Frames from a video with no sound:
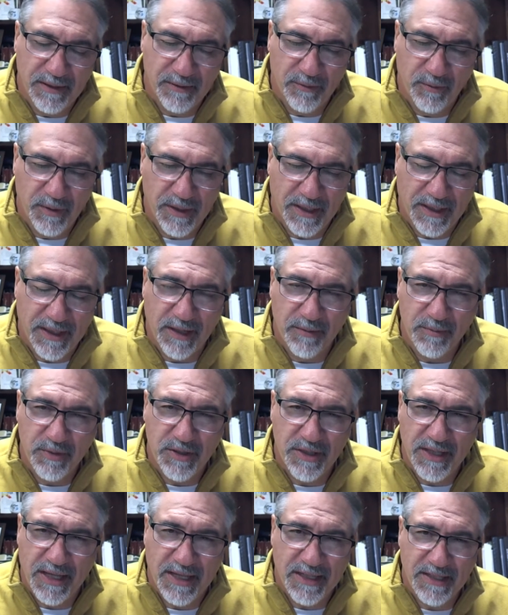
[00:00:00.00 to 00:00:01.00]
when it comes
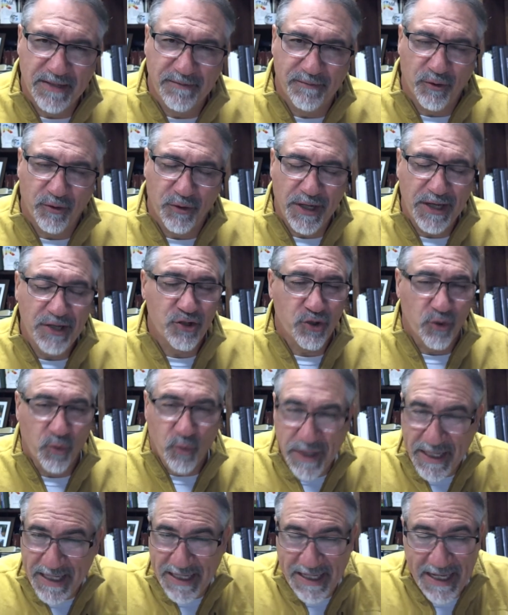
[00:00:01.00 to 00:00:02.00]
to that sinful nature,
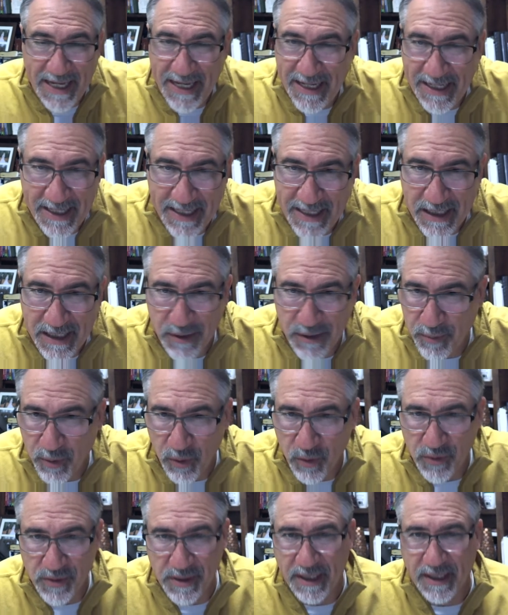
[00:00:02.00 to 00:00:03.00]
we can't hit the
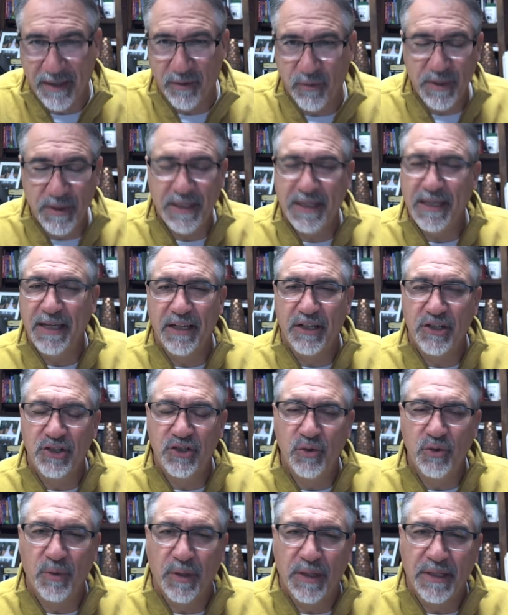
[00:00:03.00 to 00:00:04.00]
bullseye. We can't
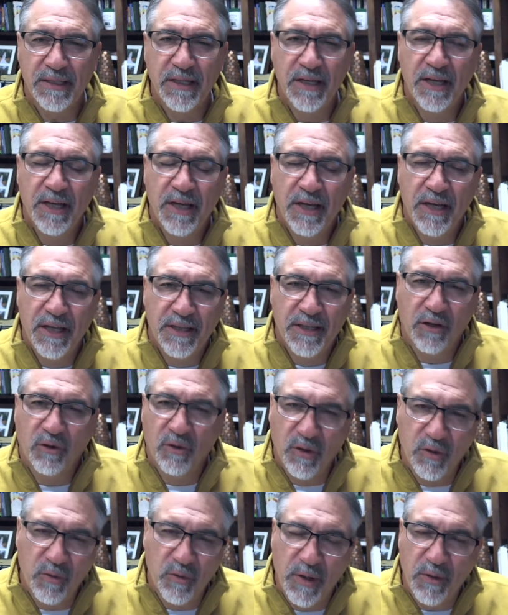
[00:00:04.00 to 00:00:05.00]
do it. The
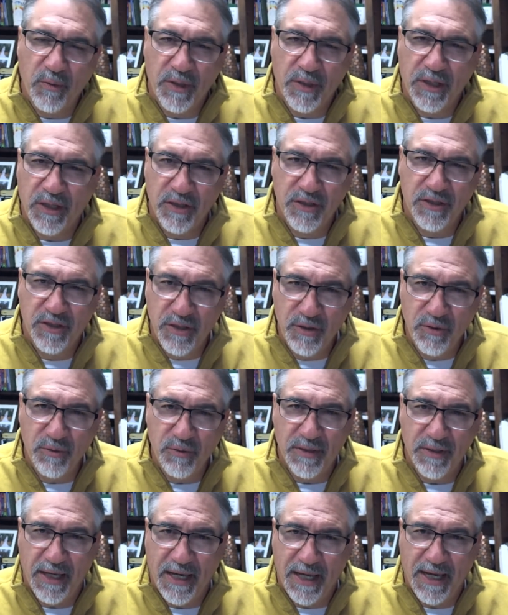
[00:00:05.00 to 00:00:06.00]
only way we can
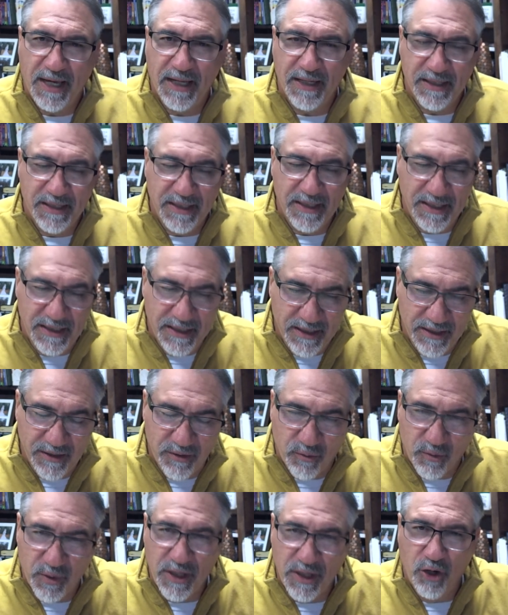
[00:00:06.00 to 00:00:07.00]
do that in
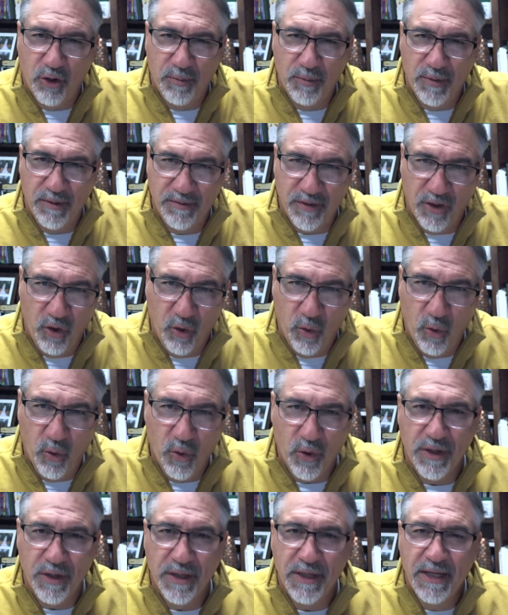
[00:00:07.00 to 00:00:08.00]
the realm of the
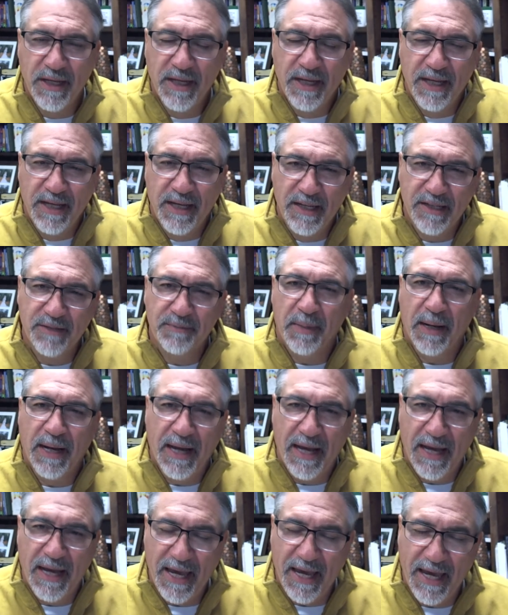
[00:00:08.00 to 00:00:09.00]
Lord is
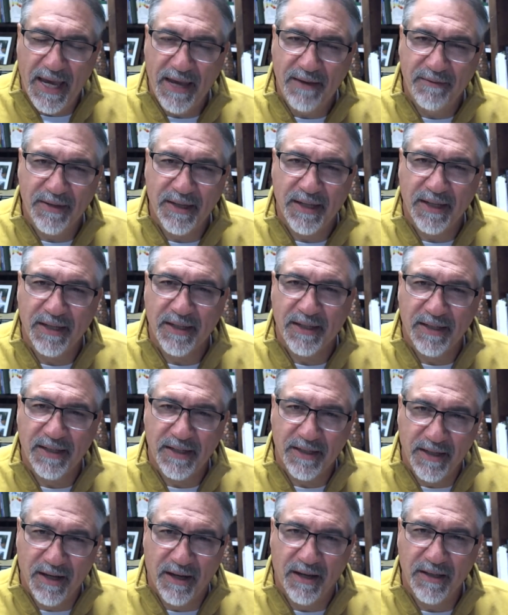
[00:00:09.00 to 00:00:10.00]
by having
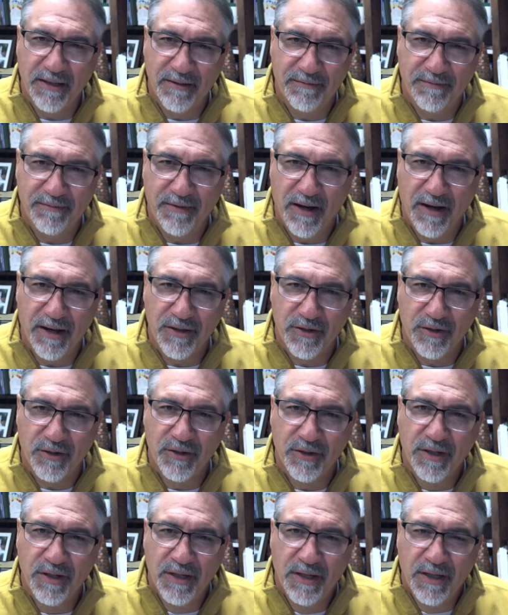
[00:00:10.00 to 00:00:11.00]
God the
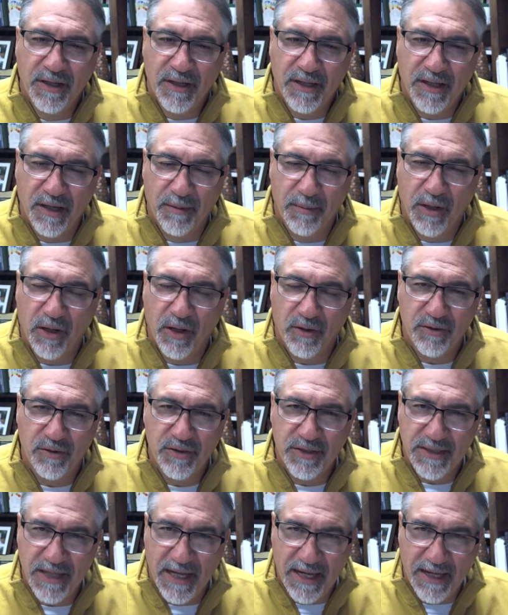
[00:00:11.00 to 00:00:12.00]
Father come
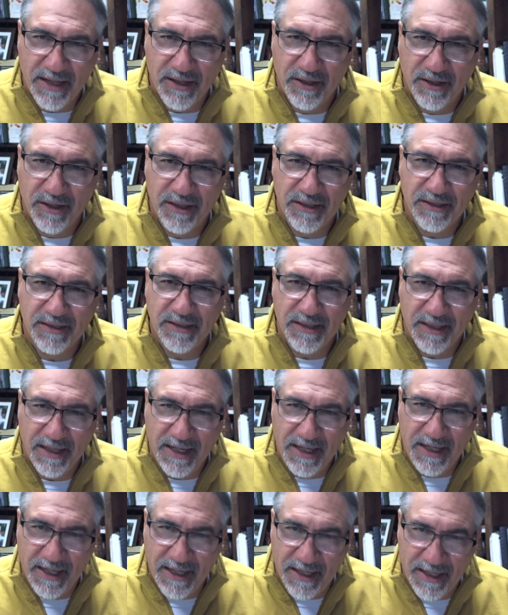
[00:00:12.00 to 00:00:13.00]
alongside us
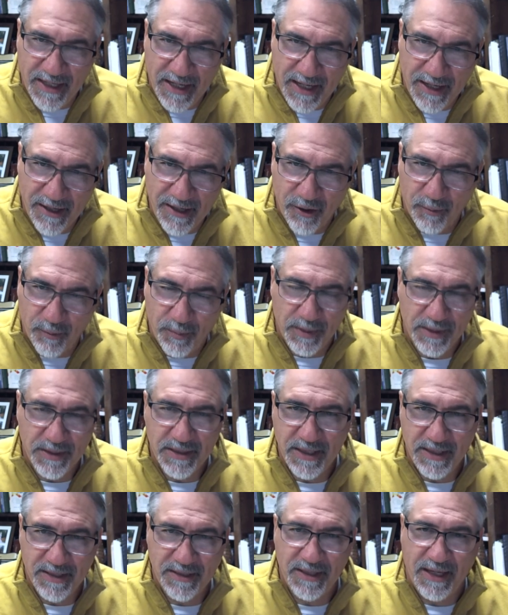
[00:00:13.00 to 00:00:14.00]
and help
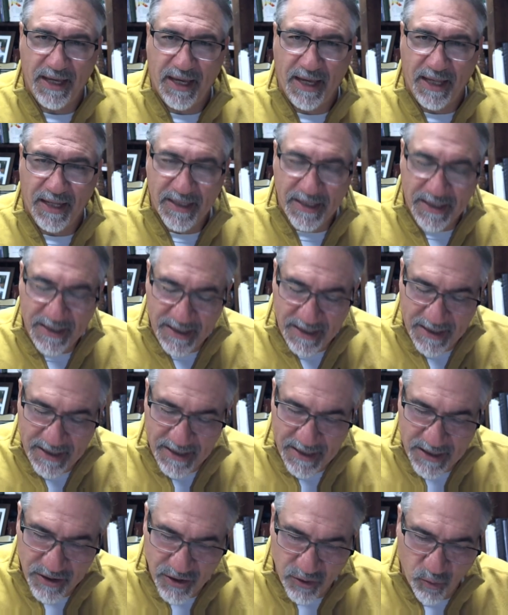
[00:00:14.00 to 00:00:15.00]
us hit that. He,
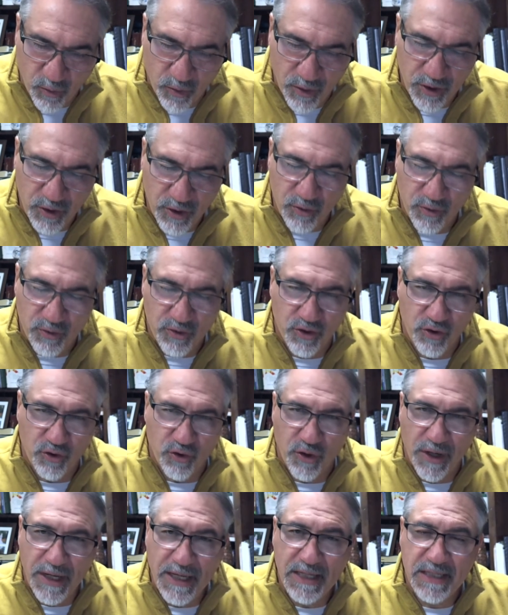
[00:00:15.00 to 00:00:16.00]
he, is the one who has
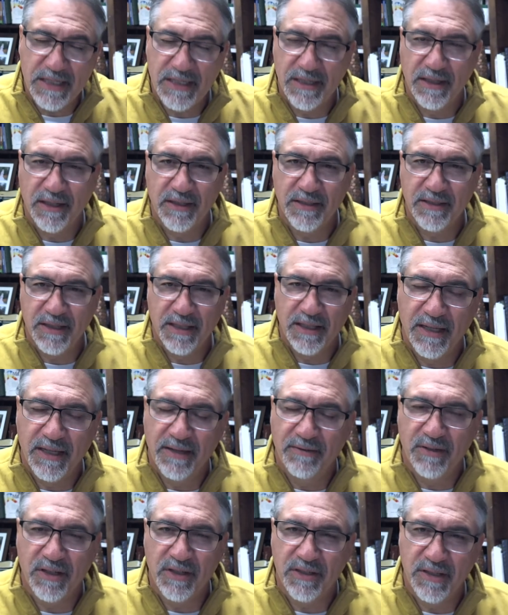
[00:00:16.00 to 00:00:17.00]
graced us
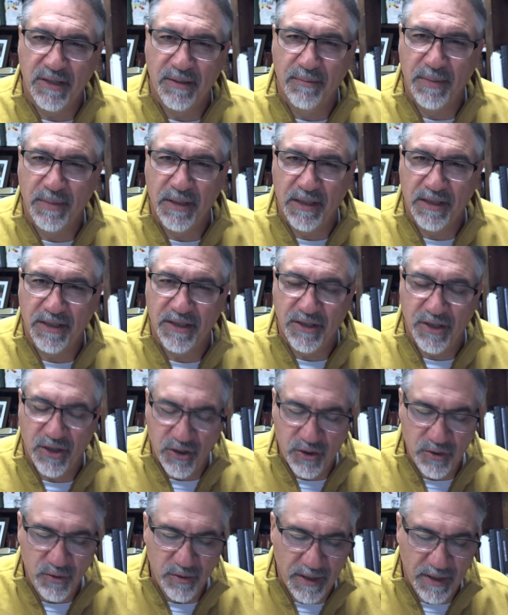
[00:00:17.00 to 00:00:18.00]
given us the ability to
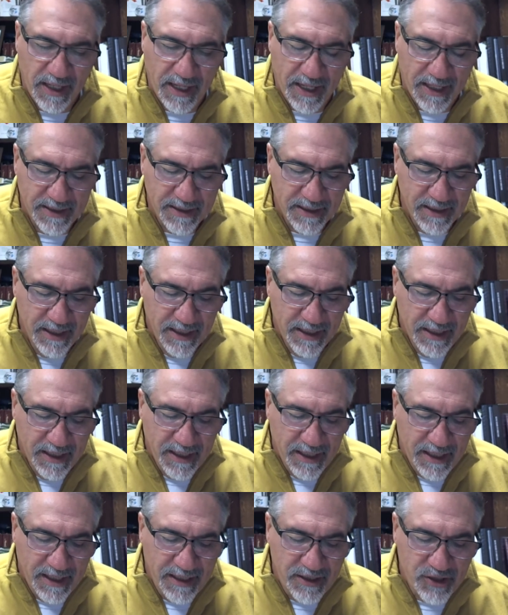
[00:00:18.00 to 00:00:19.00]
do that.
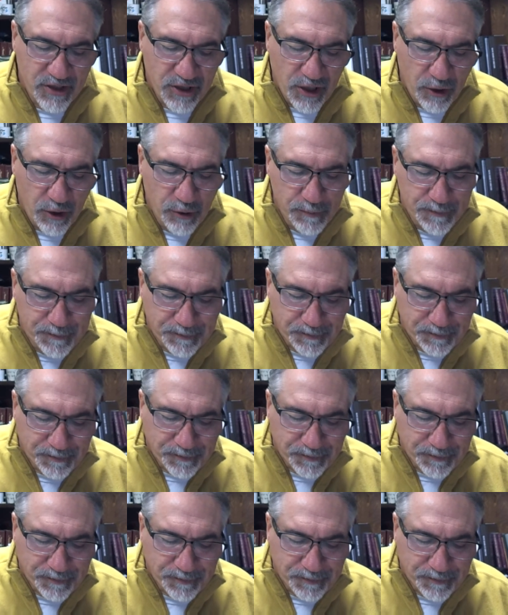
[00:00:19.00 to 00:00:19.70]
And so